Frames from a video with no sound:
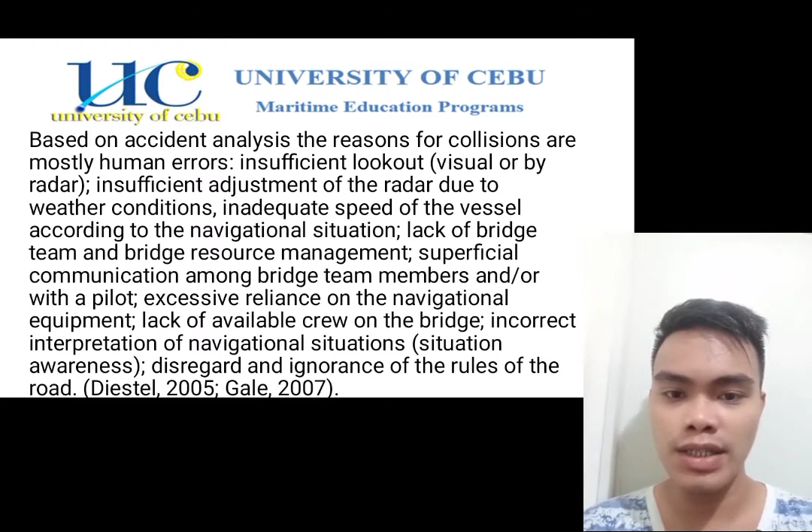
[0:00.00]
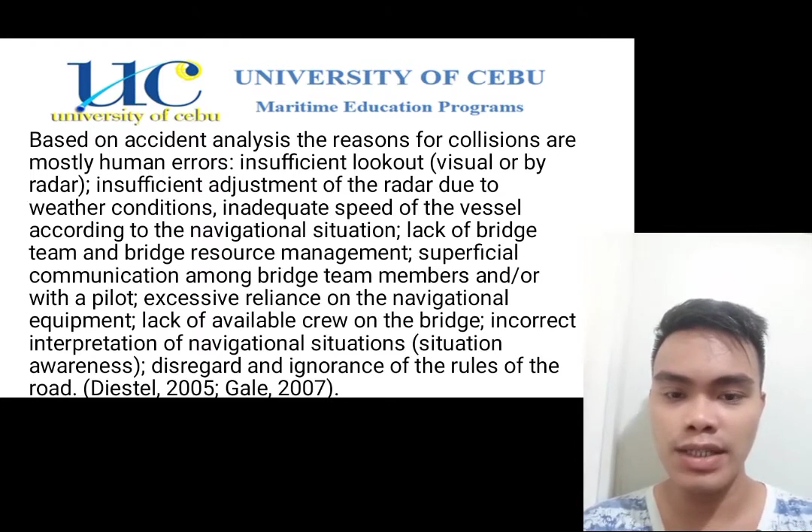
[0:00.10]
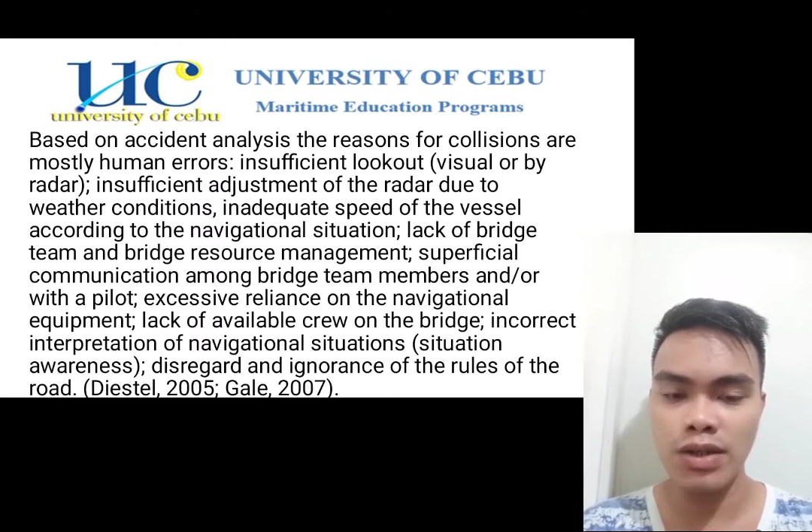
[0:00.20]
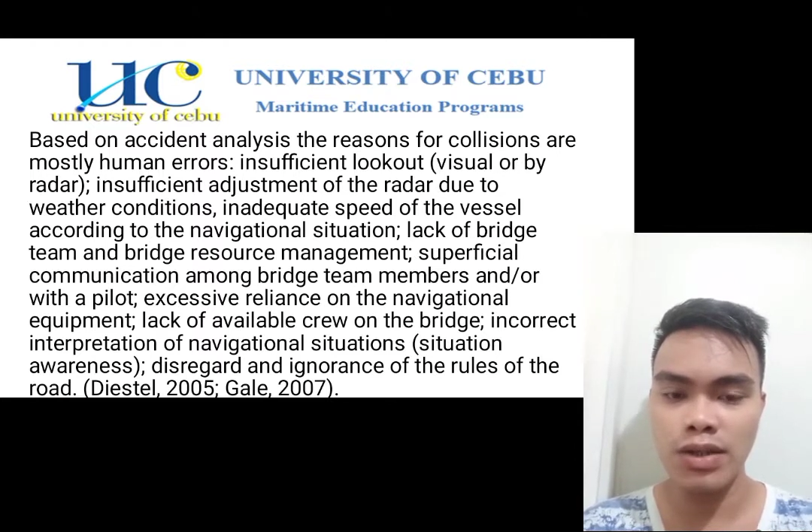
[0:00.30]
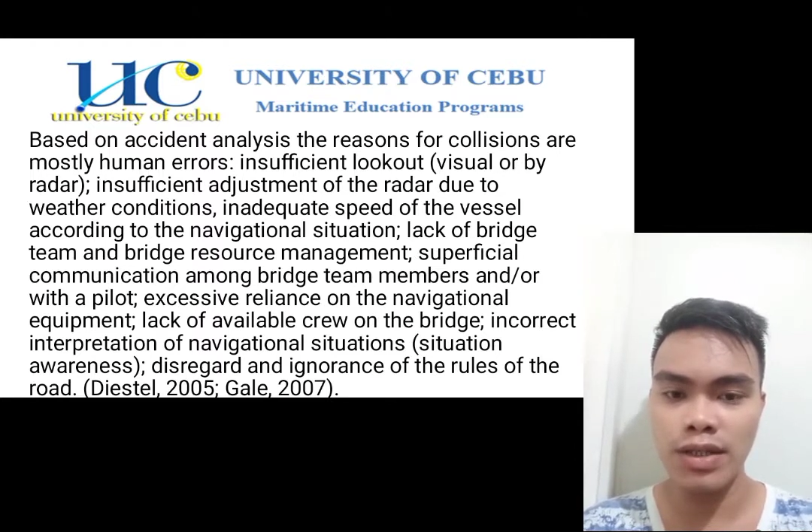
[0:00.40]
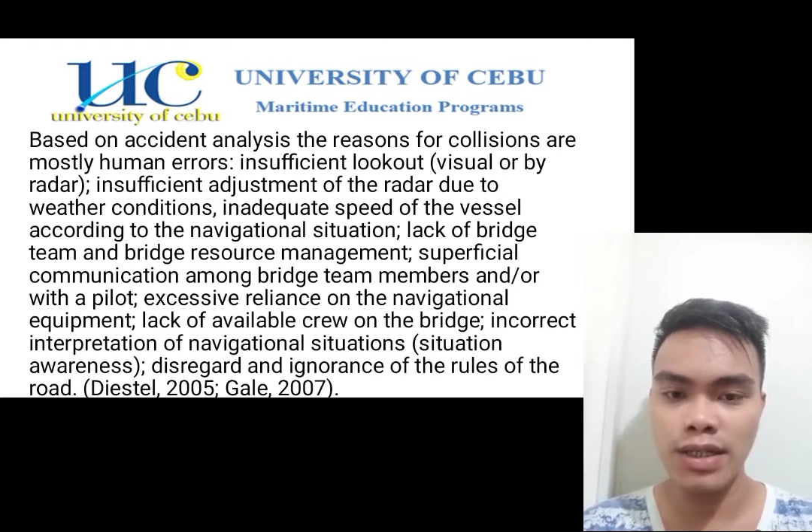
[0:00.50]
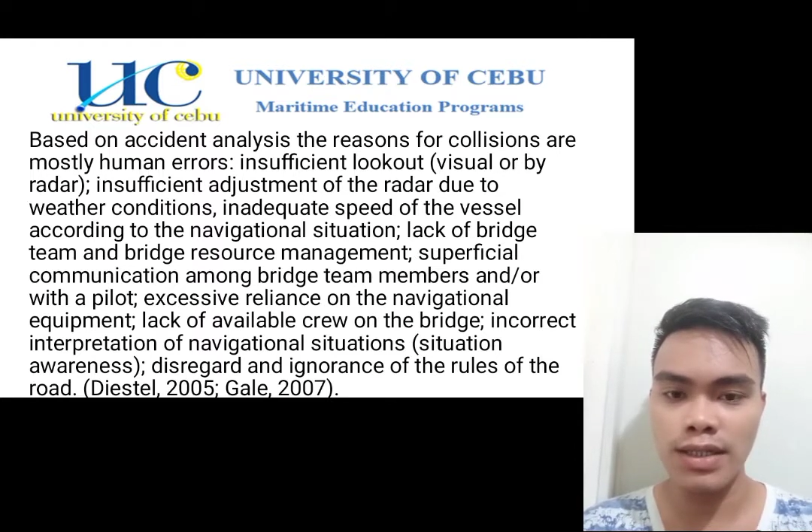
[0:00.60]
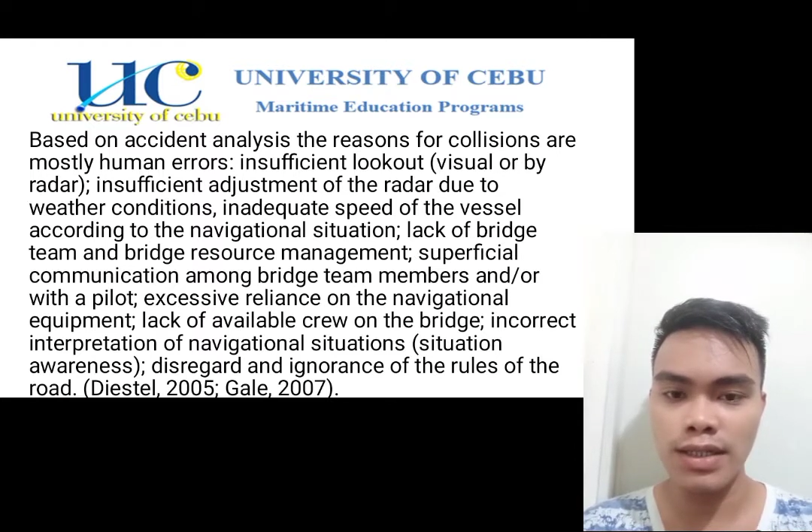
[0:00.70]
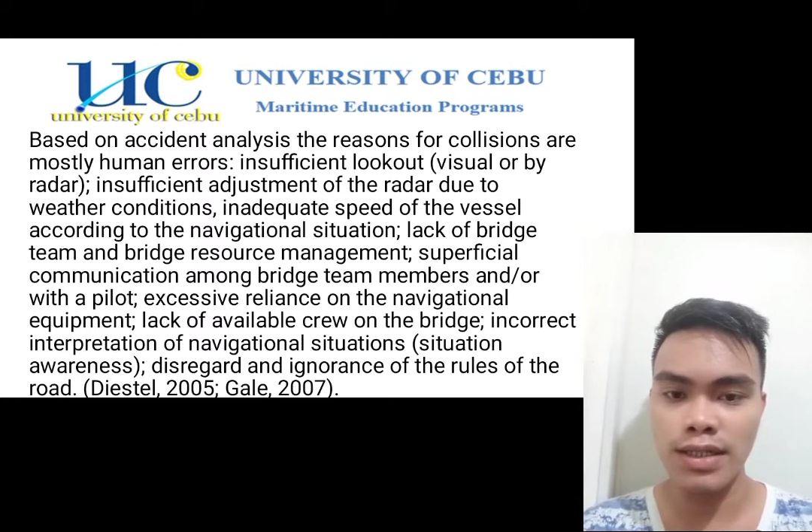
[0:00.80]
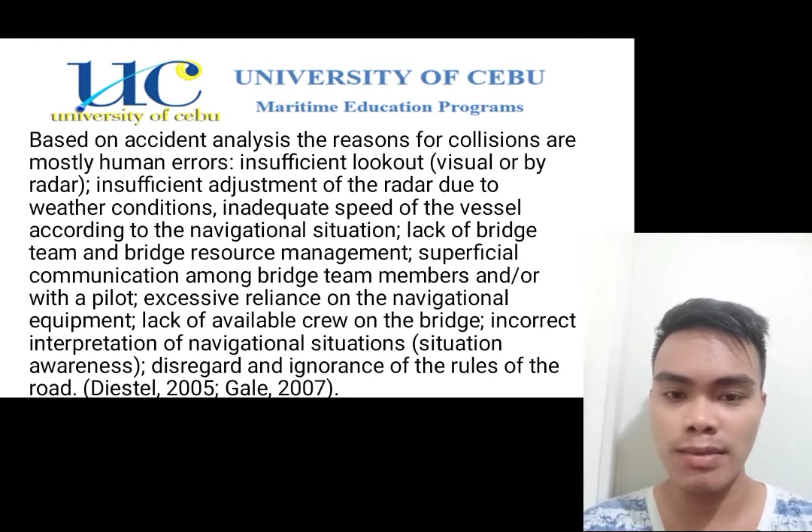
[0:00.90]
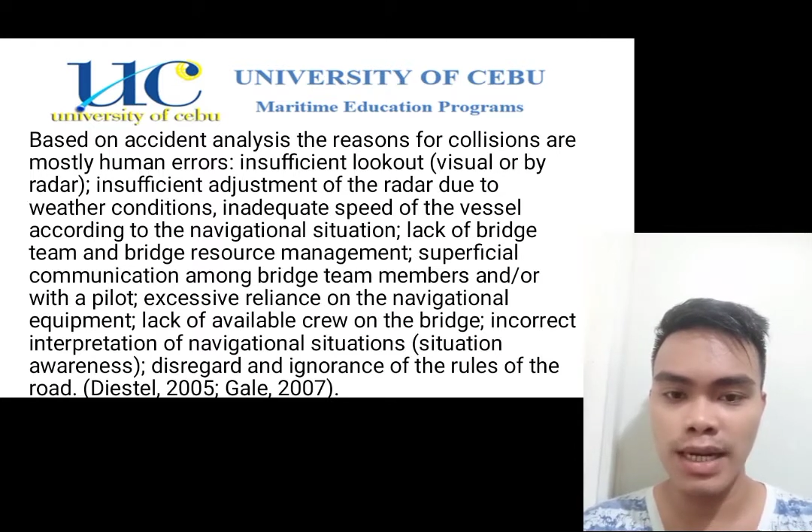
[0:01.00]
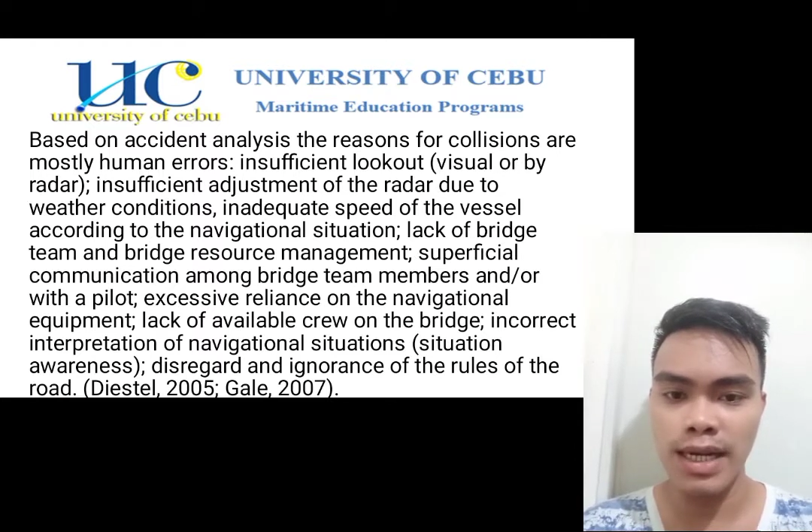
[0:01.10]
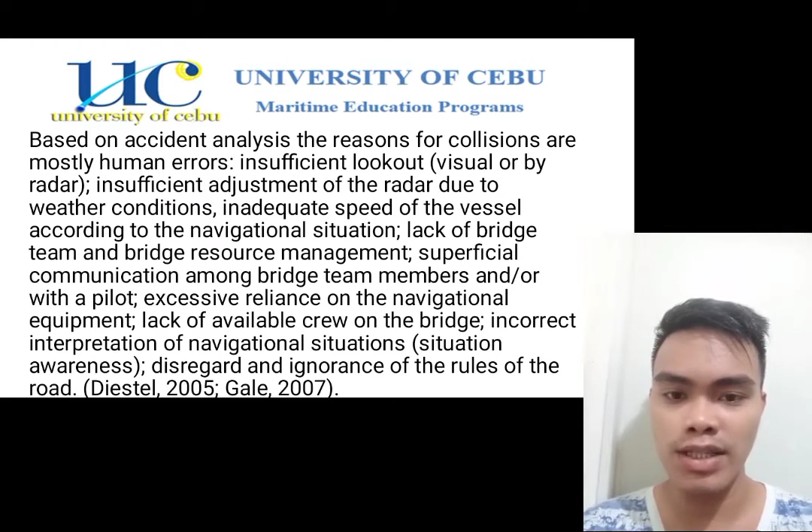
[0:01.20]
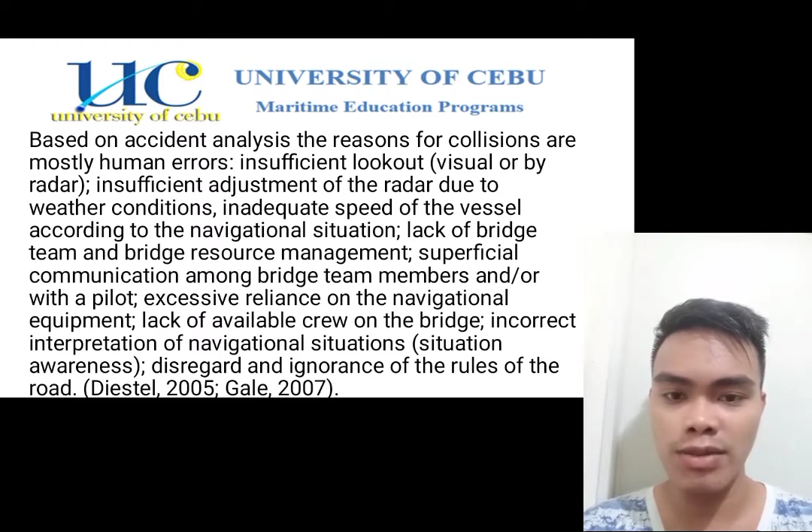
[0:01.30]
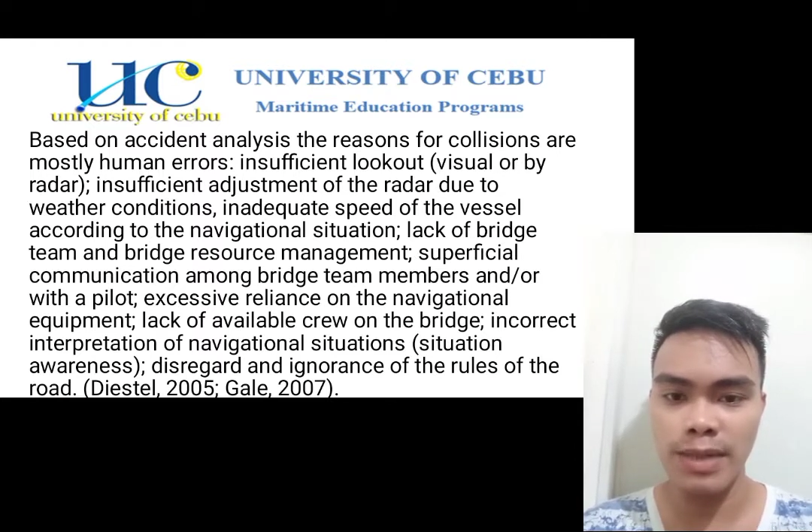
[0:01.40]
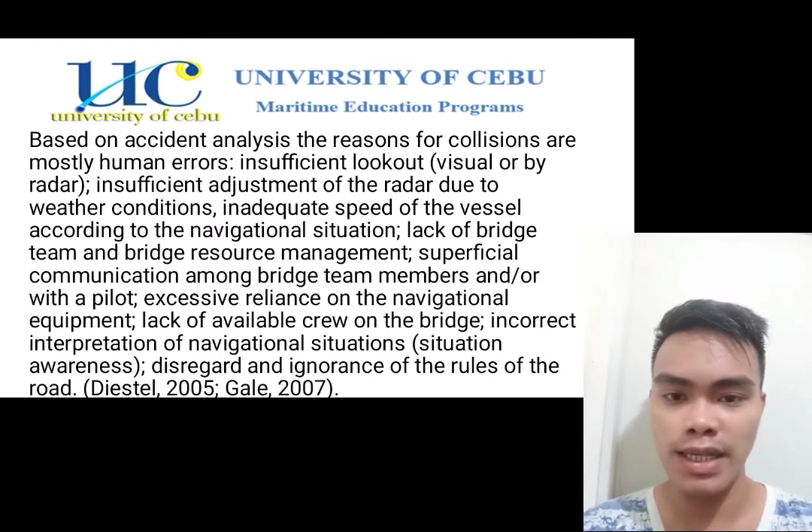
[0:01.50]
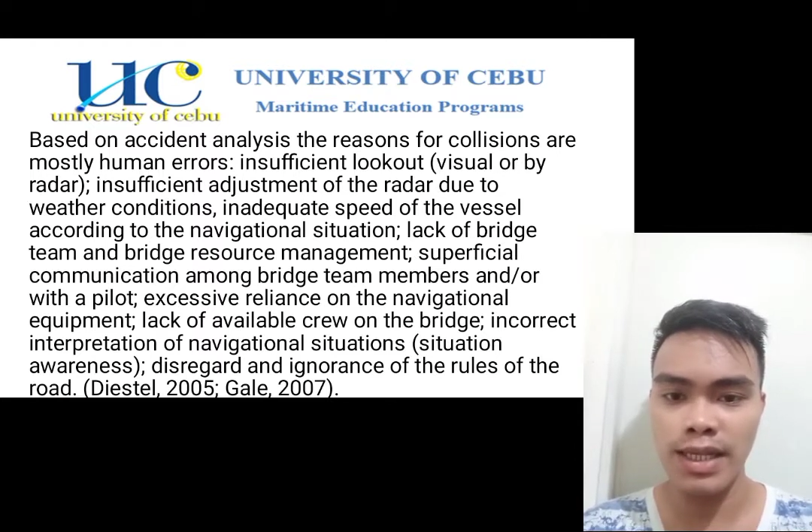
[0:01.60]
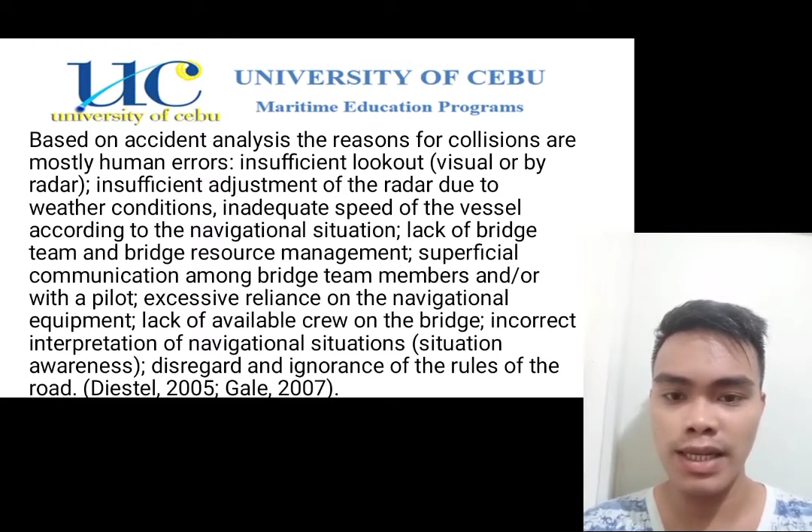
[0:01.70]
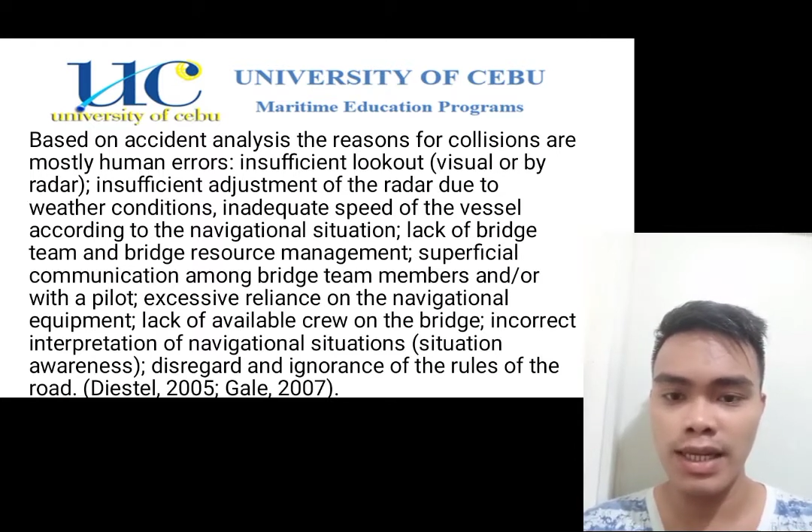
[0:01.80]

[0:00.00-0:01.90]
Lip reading: resources management,